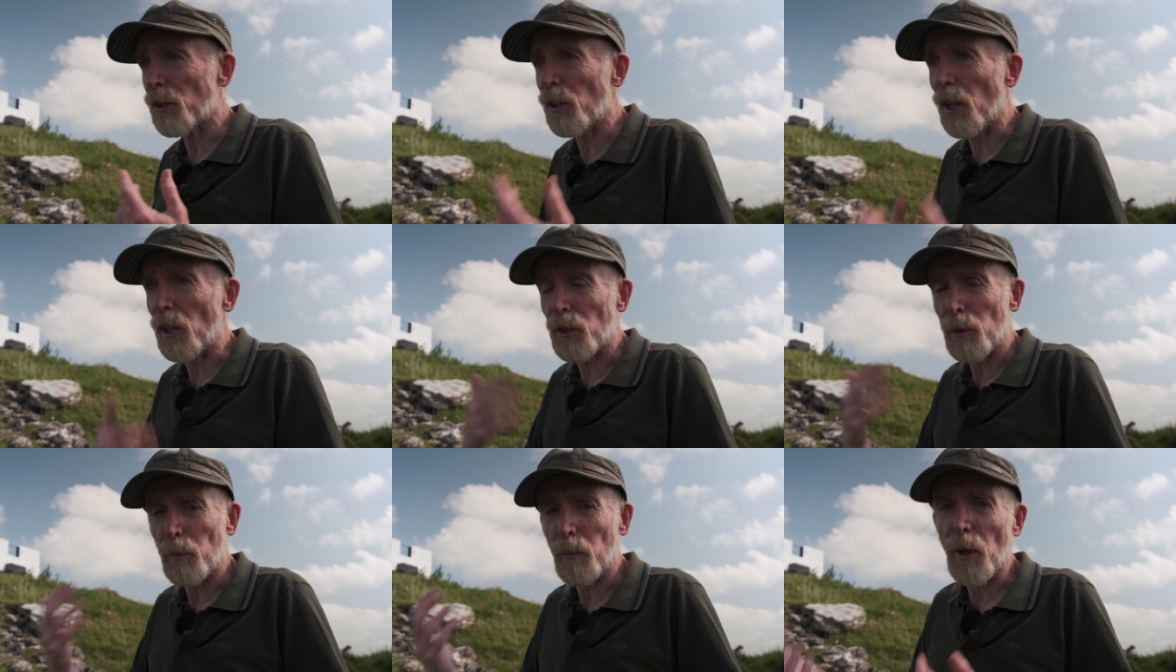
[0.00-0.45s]

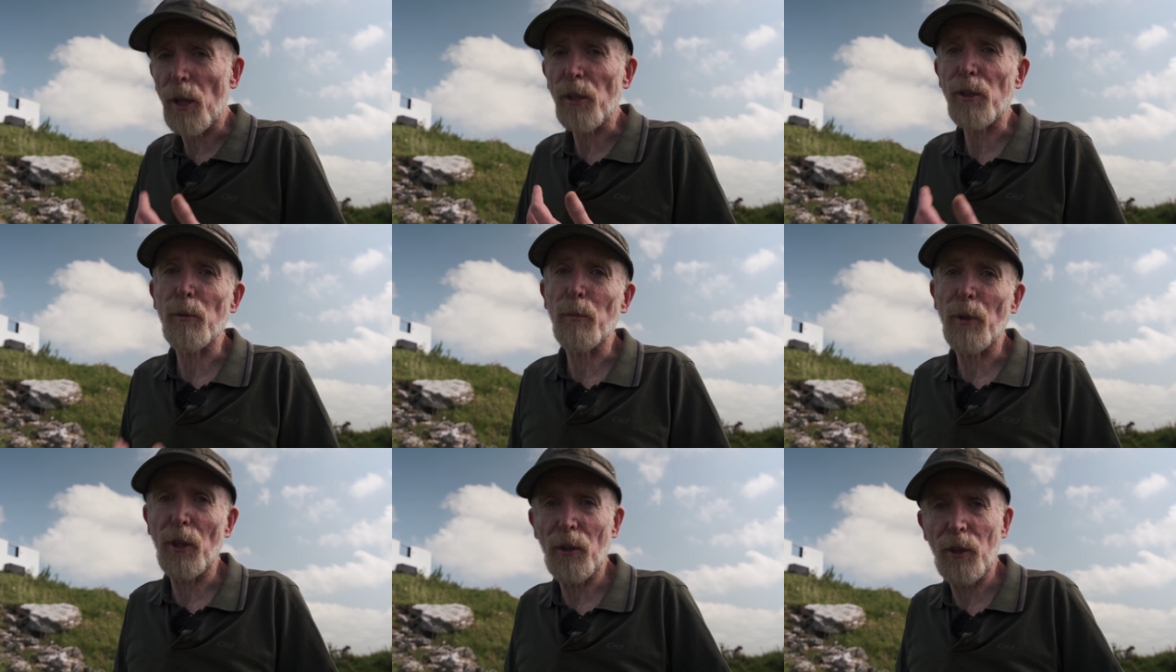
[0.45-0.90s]
lots of
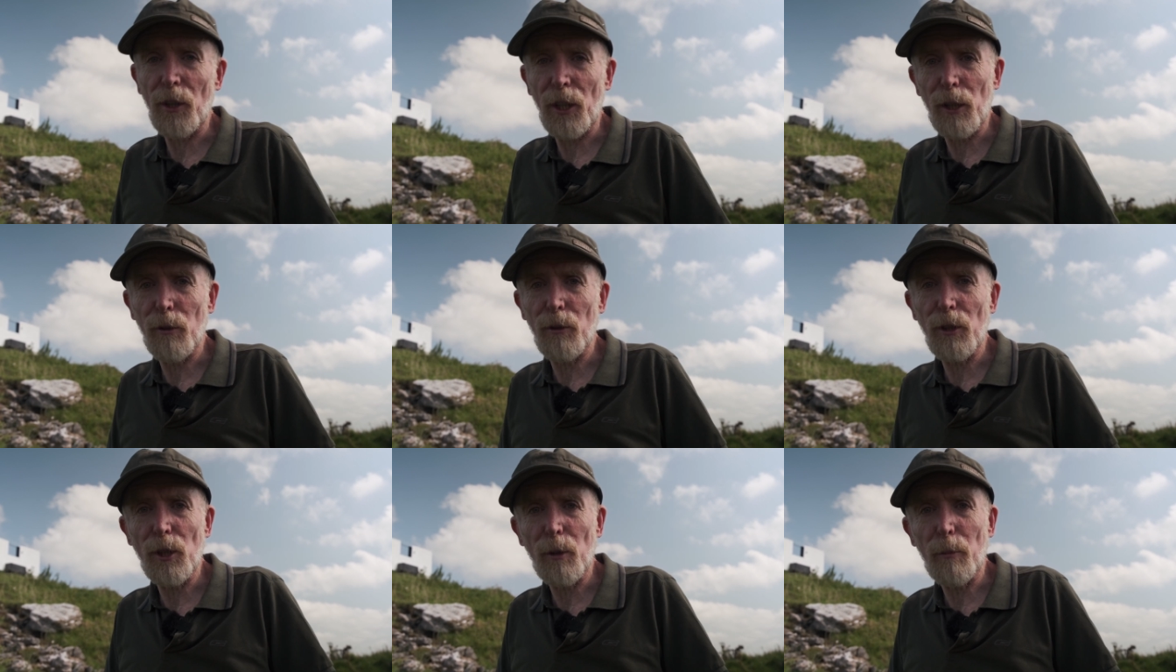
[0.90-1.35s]
possible
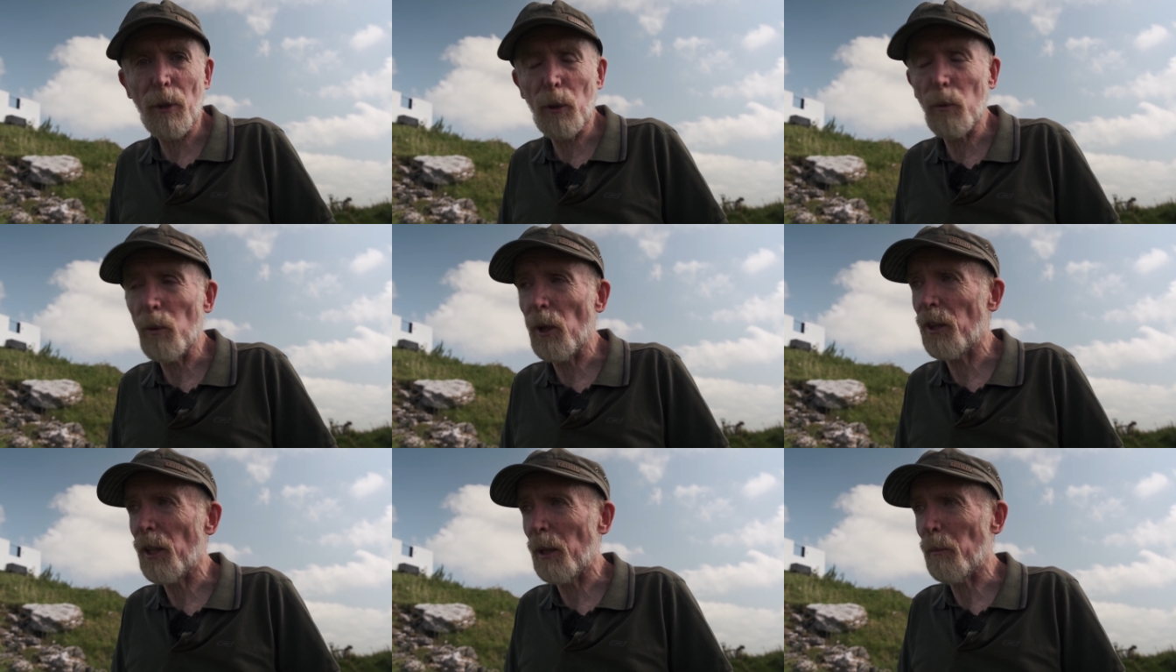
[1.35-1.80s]
theories about
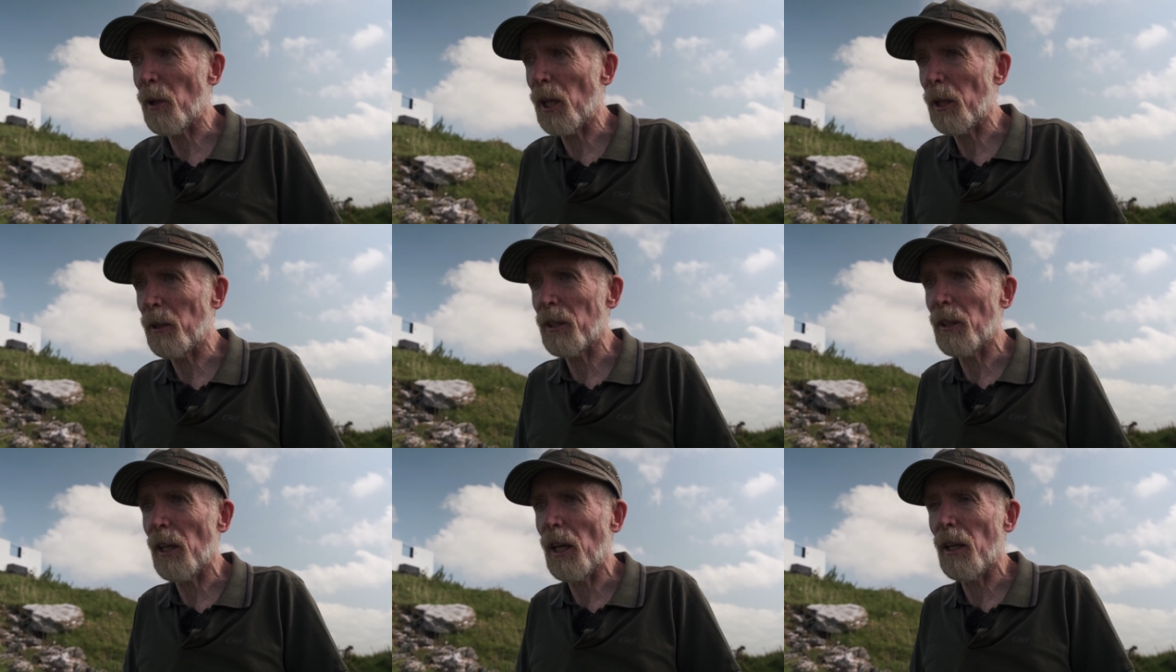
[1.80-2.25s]
what they
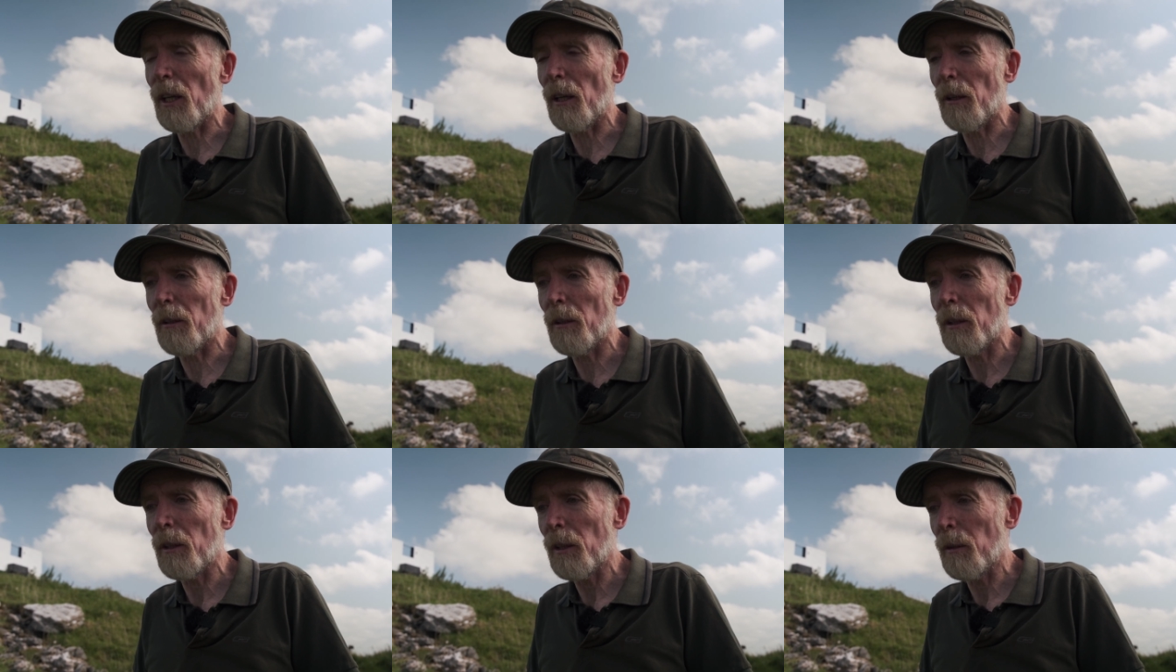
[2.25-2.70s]
might
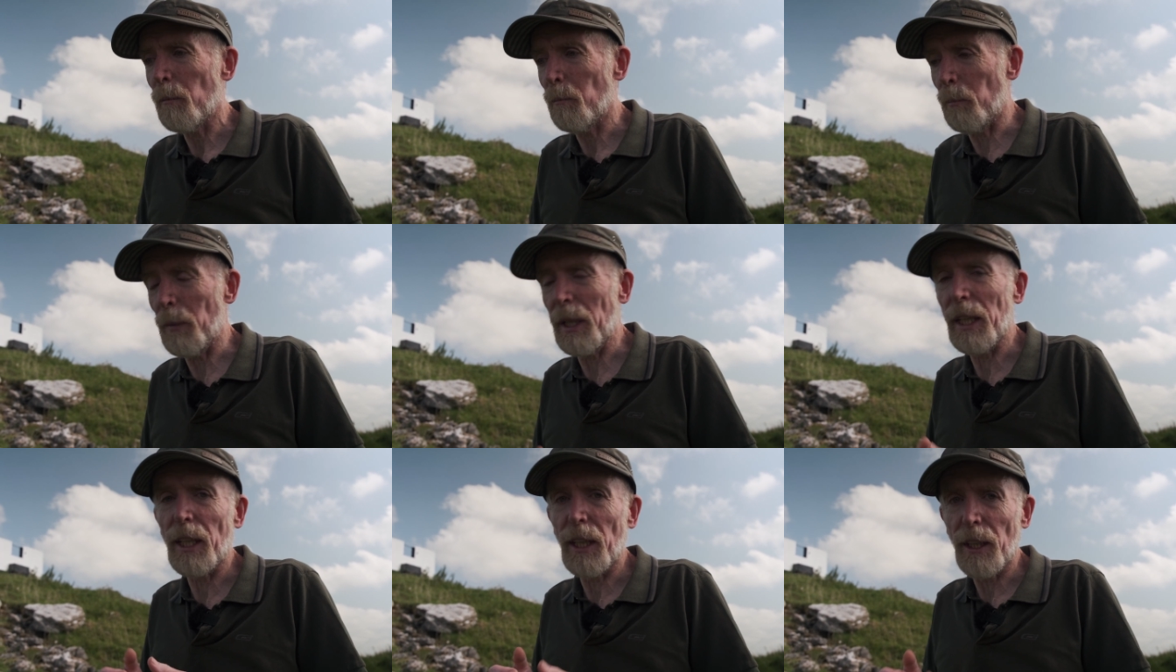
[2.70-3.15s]

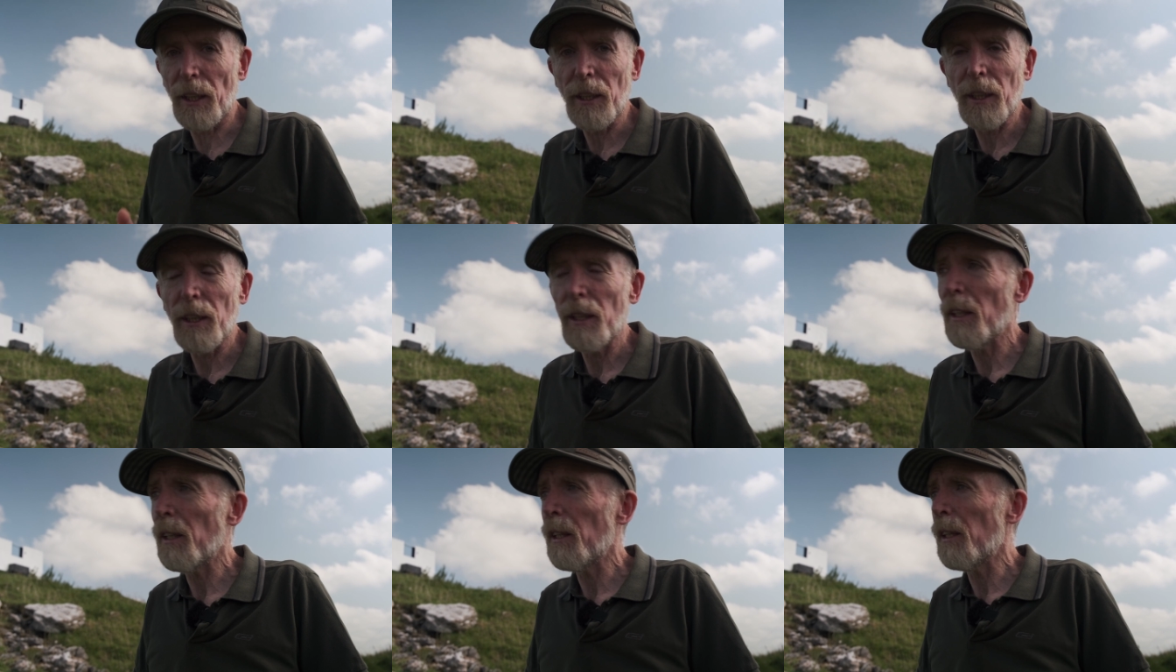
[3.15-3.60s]
mean
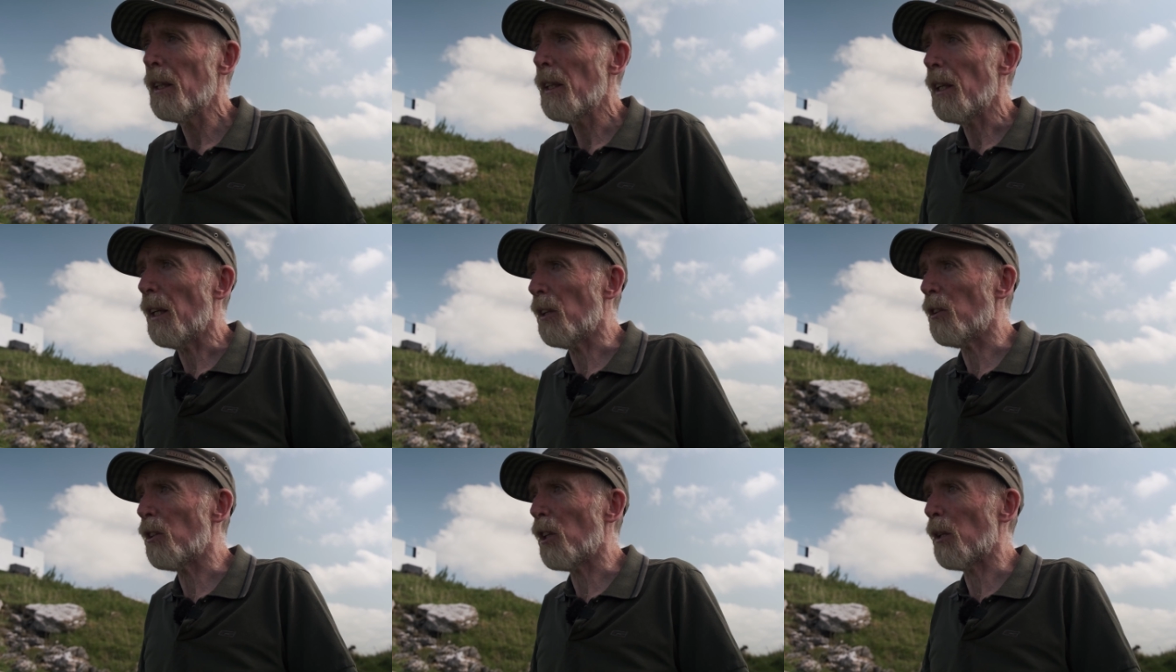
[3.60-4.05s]

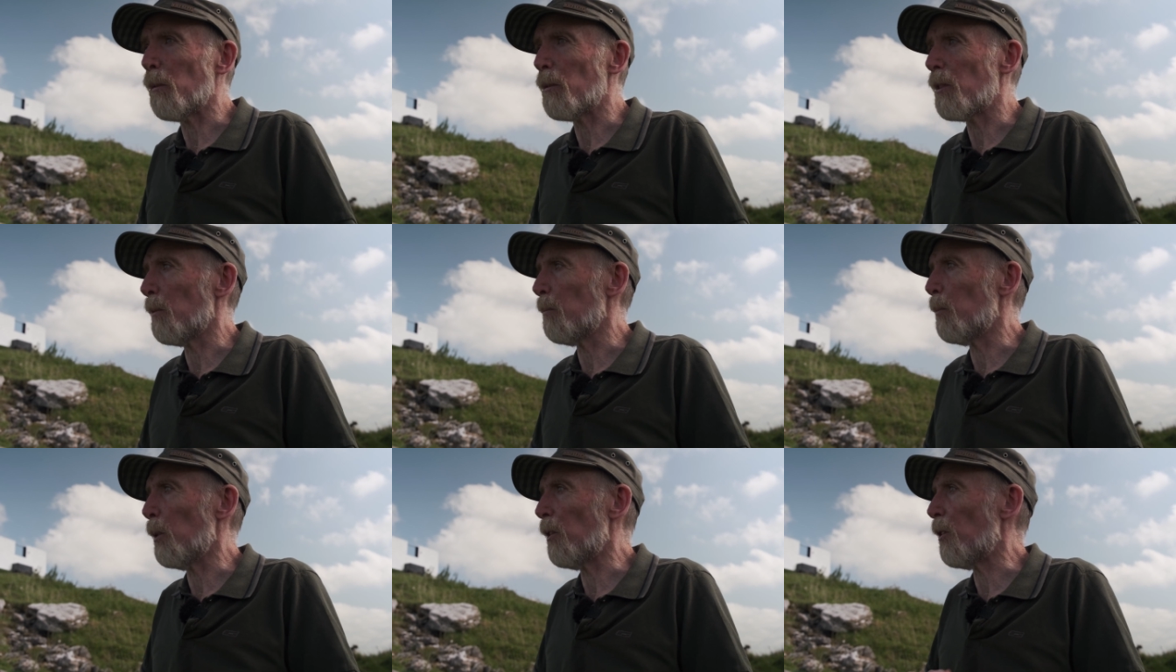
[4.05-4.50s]
in terms of, but